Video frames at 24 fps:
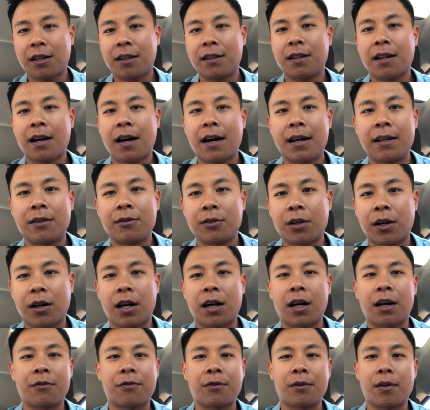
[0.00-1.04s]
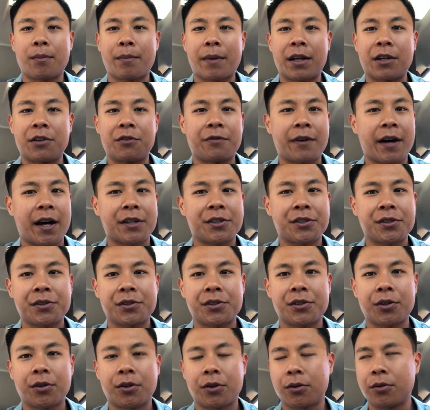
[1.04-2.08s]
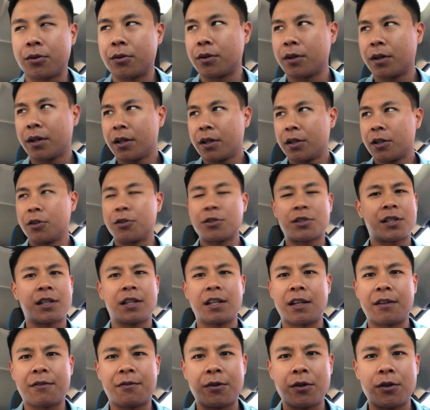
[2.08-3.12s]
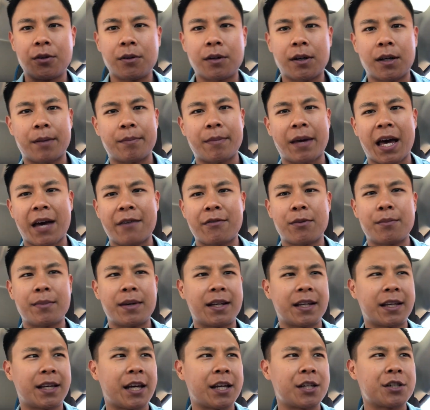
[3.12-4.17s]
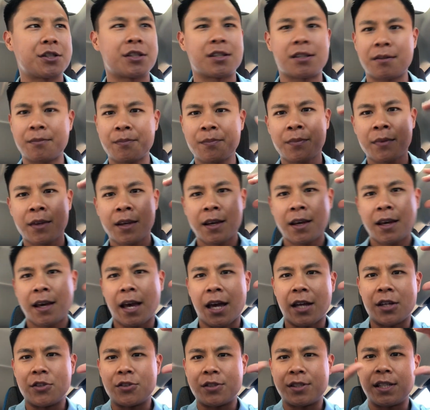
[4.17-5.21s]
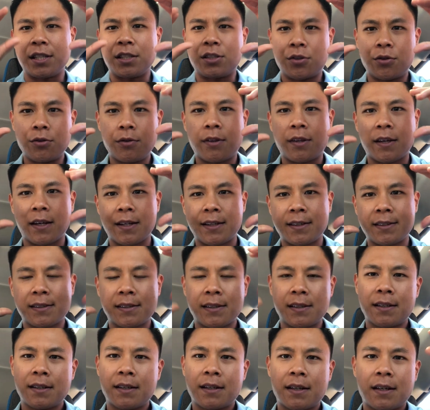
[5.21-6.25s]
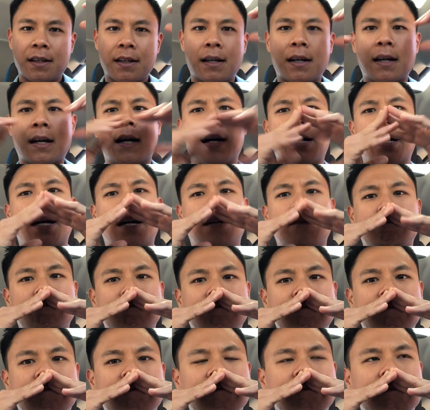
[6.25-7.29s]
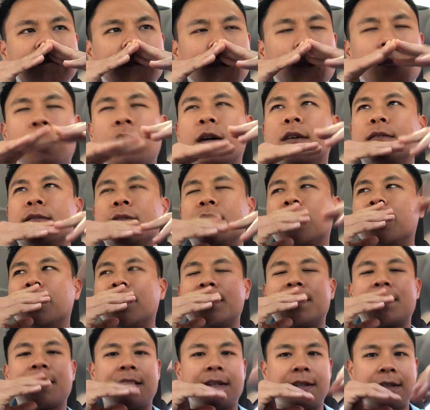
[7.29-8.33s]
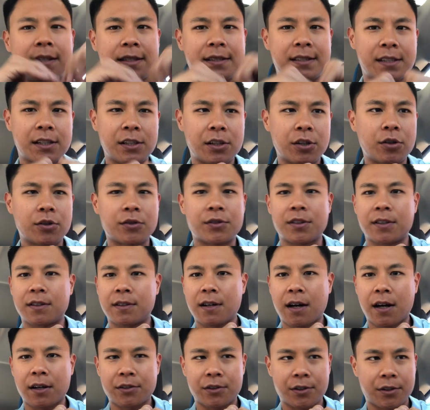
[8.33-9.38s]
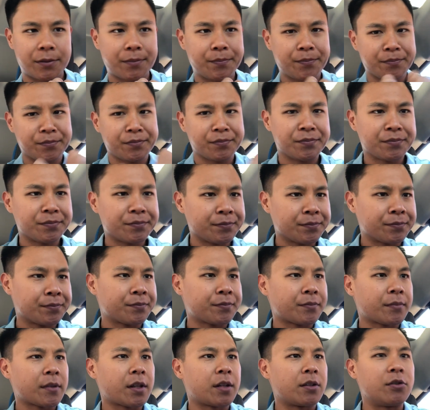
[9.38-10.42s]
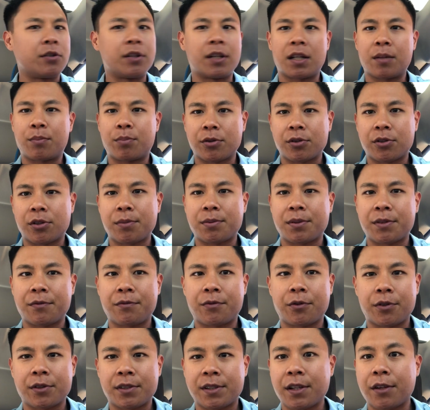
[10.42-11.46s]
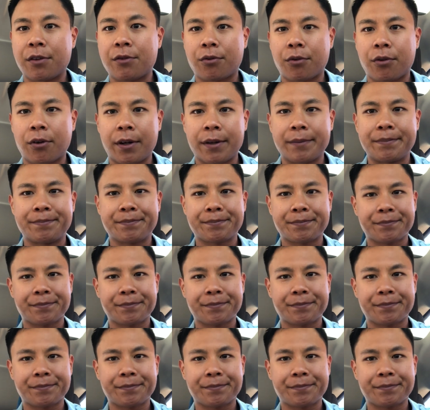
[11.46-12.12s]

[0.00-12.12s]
online from the manufacturer. So usually, if you have a medication and you see two things, well, no, let's say you go to the doctor, you get a prescription for Synthroid.